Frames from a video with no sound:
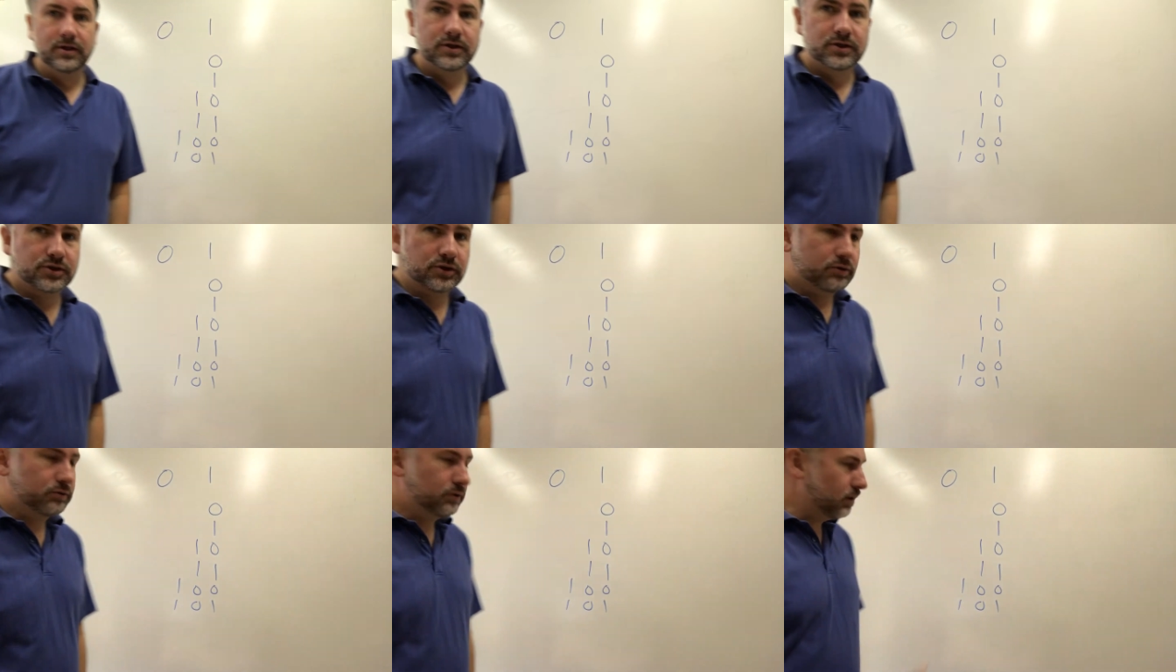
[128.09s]

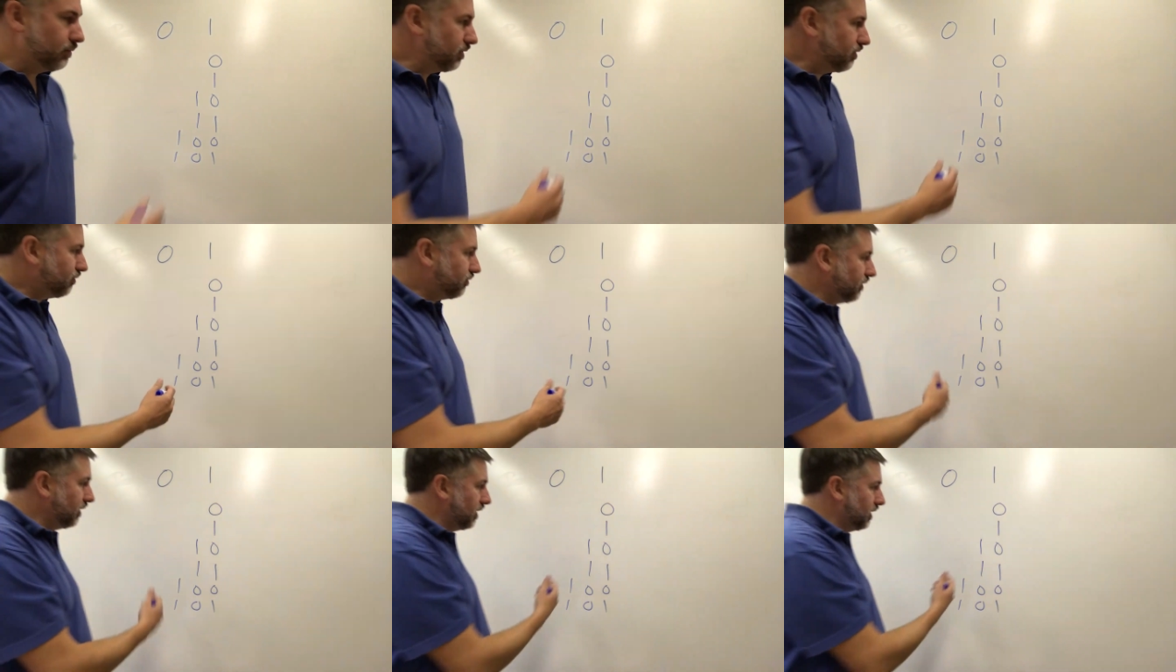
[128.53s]
So what
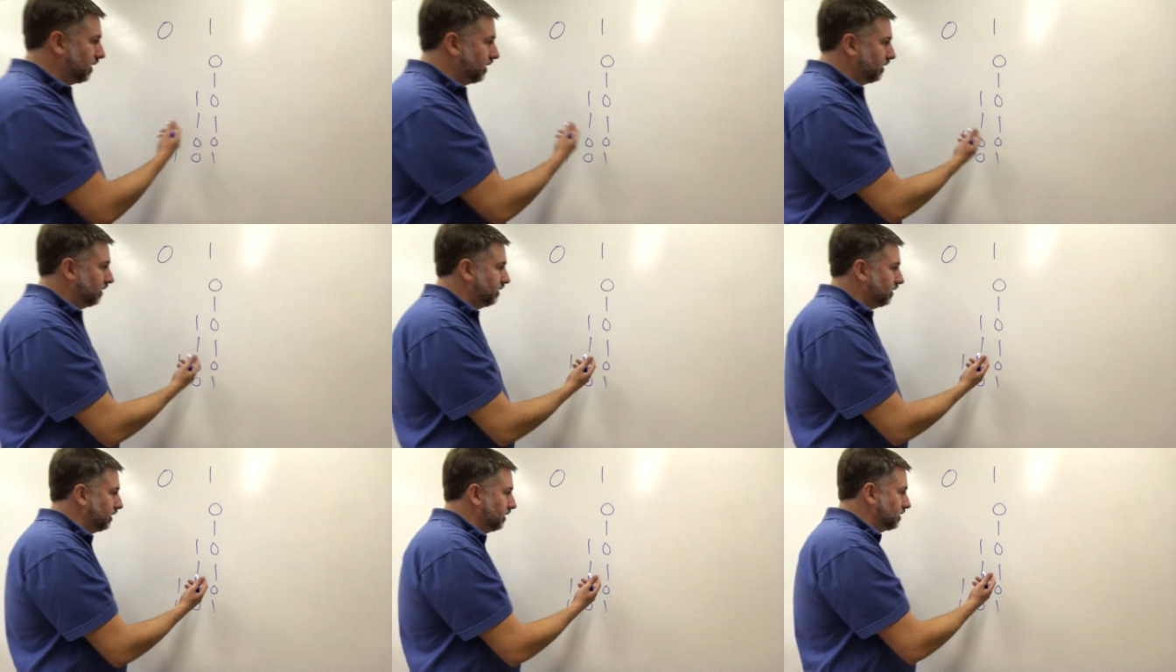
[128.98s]
we
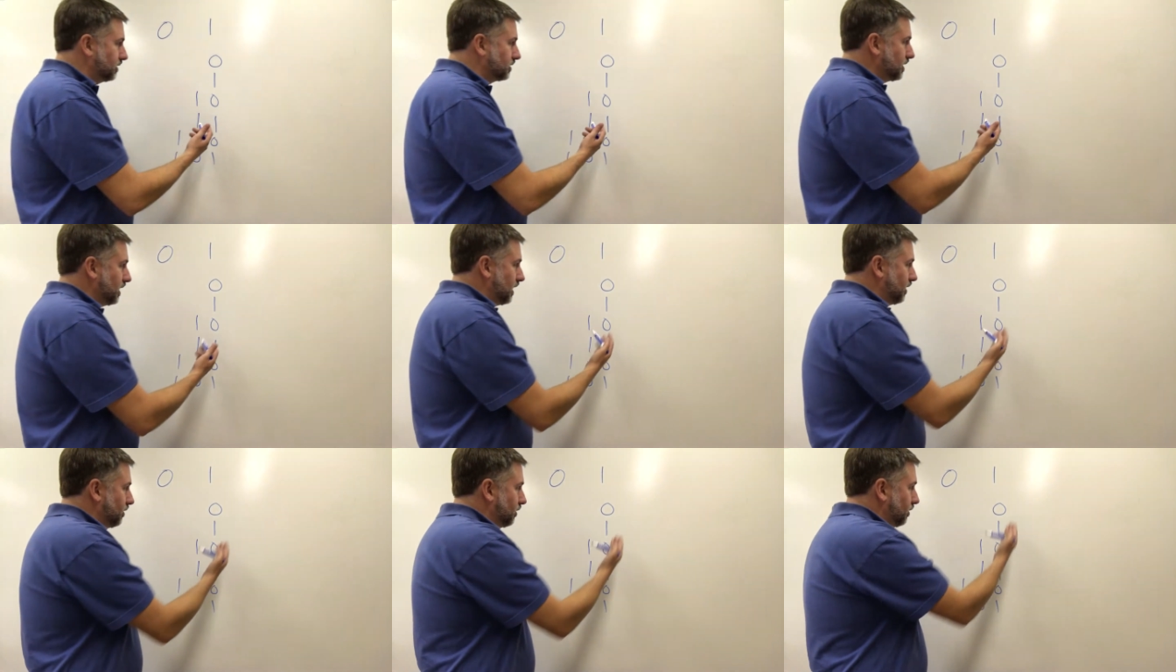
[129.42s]
find is
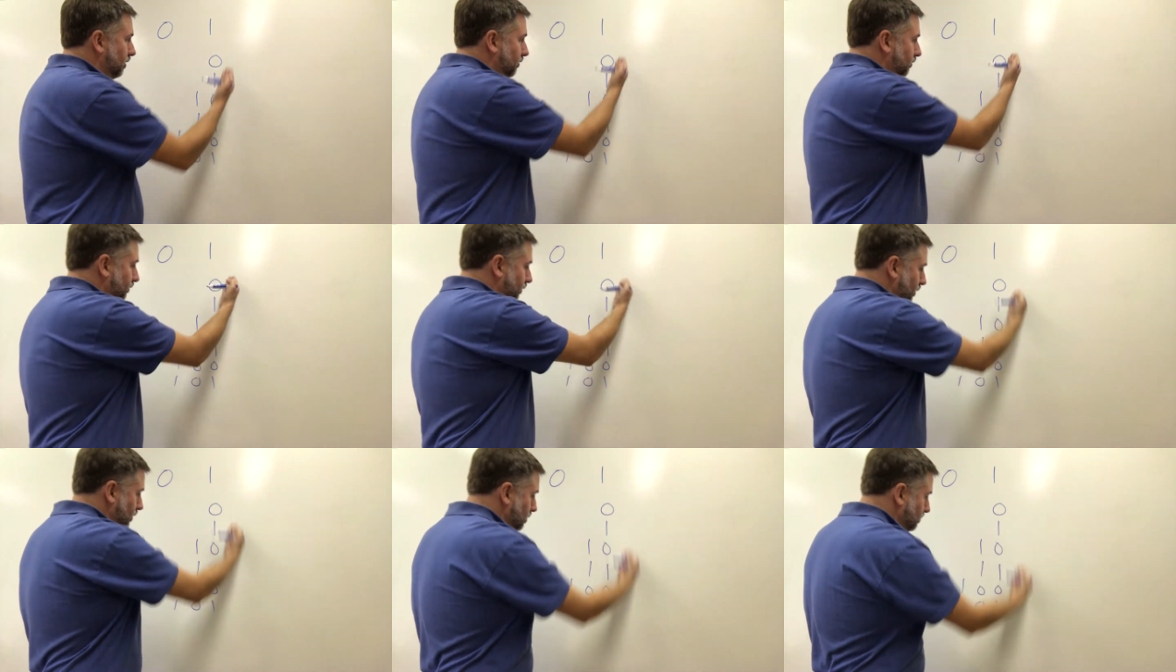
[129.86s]
that the
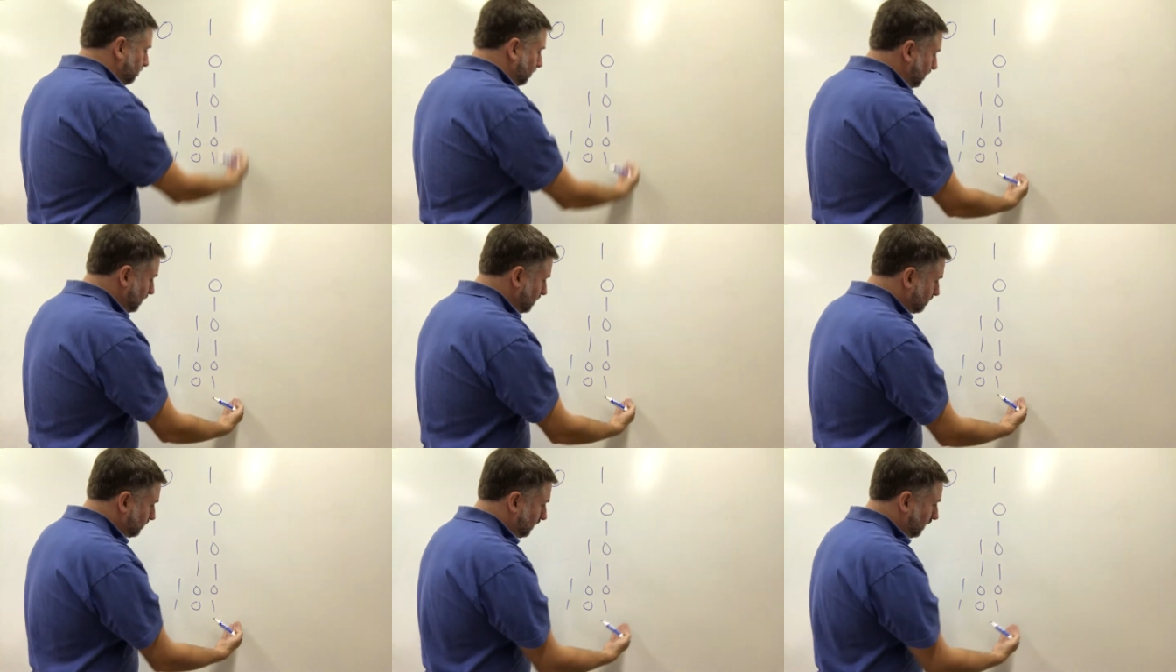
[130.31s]
first
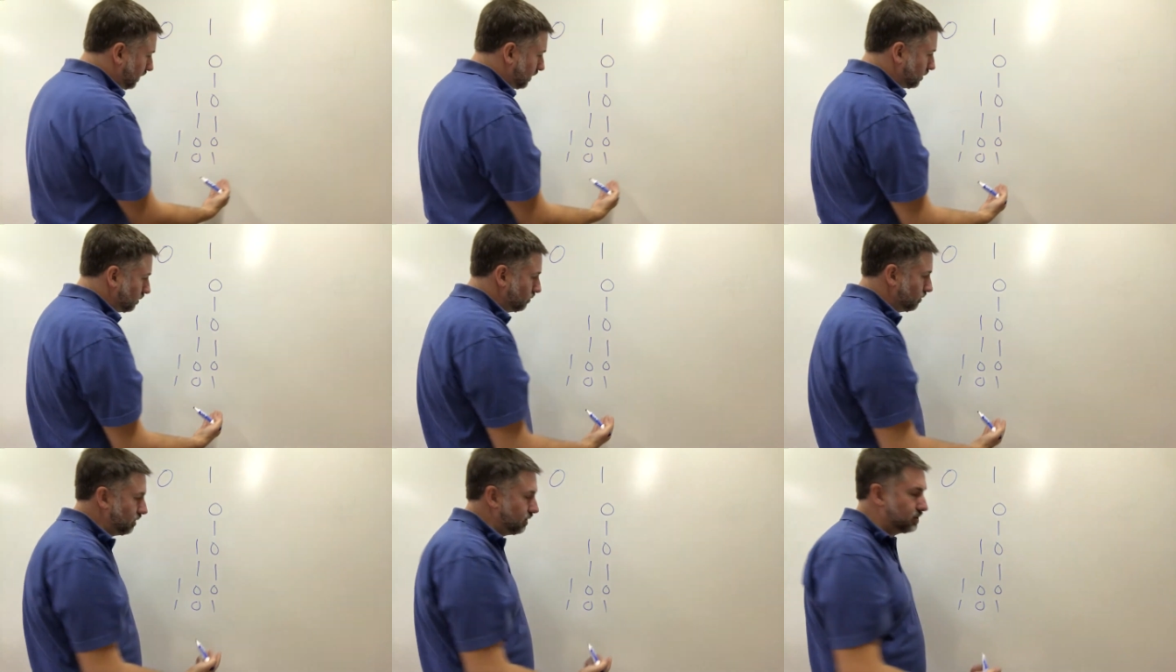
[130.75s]
place
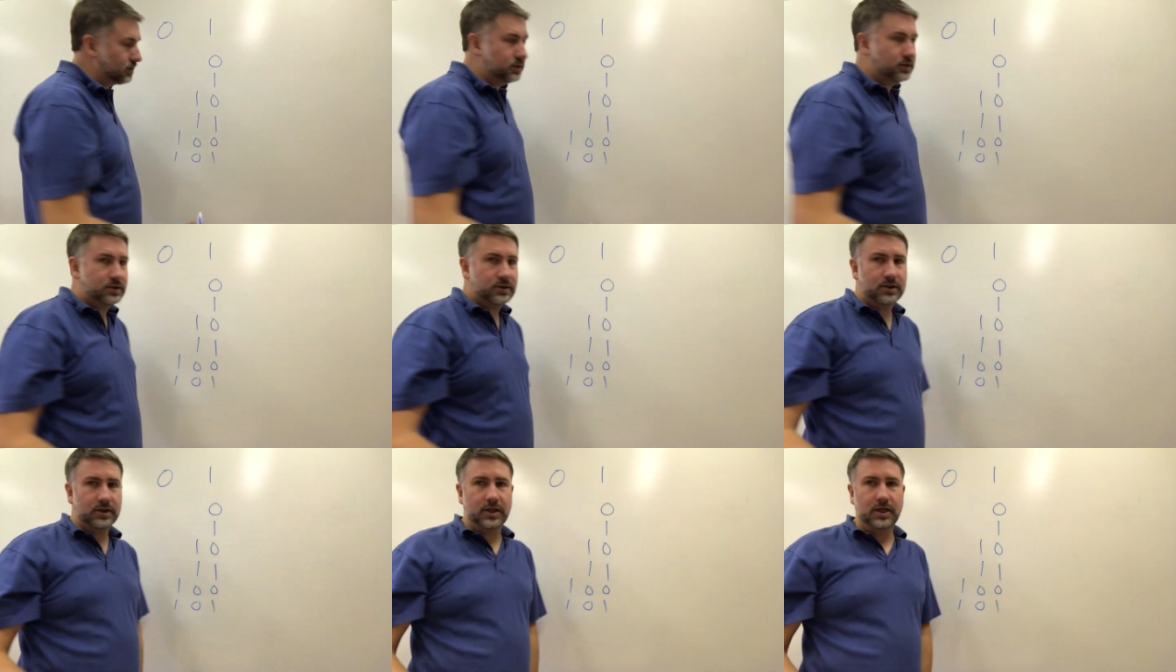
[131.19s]
value
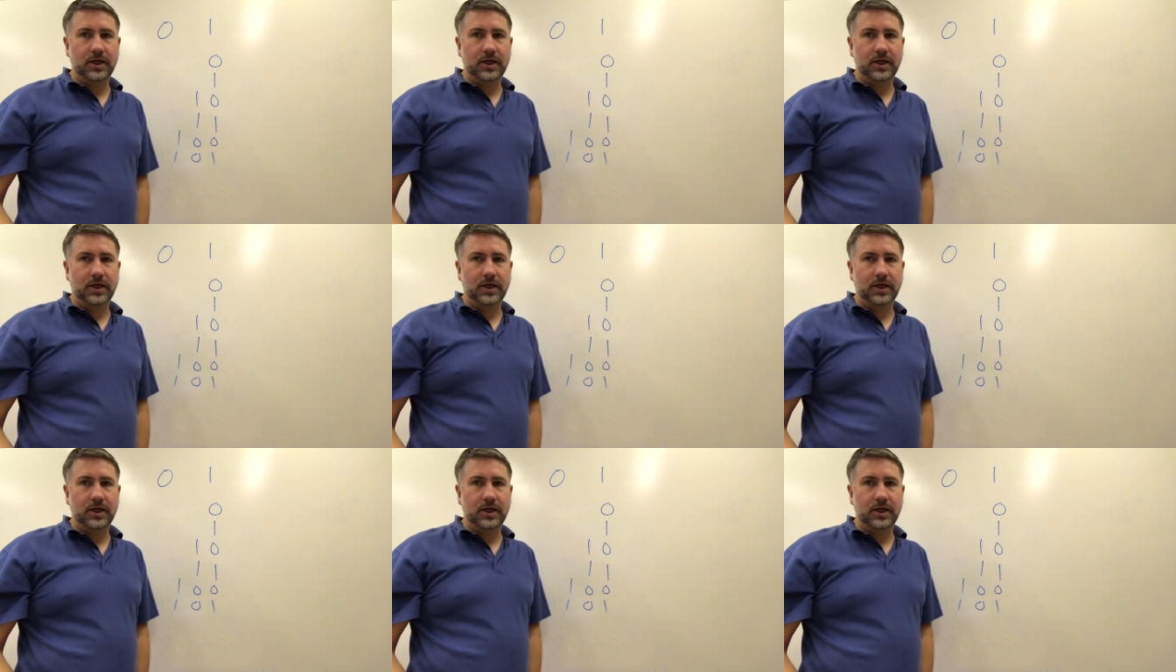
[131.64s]
isn't